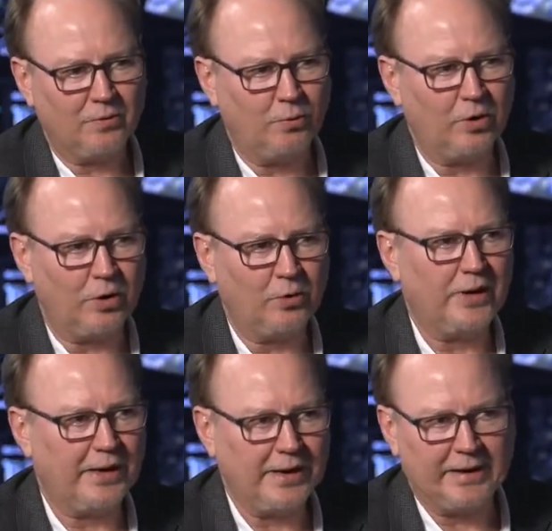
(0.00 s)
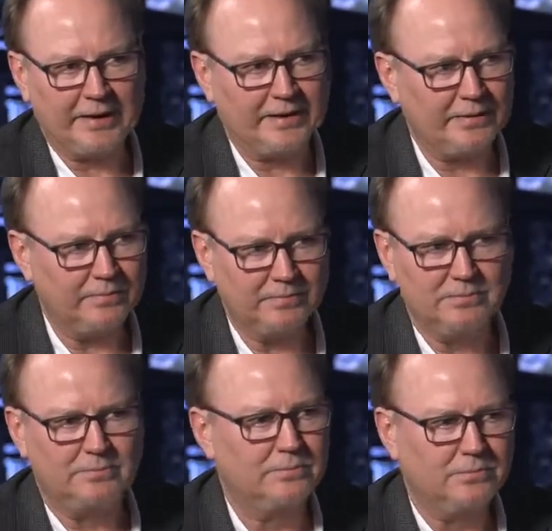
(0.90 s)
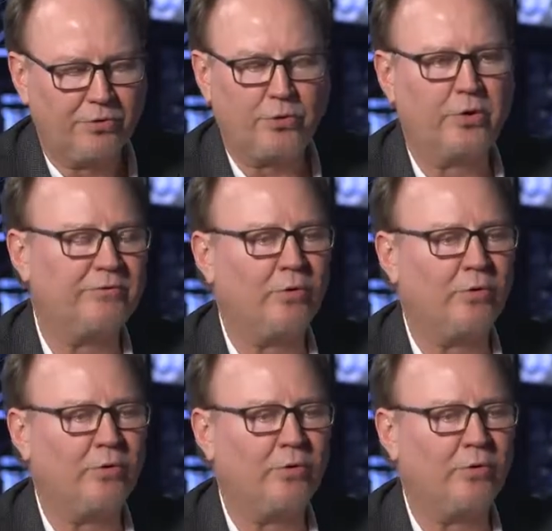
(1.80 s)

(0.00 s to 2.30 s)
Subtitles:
were okay 30,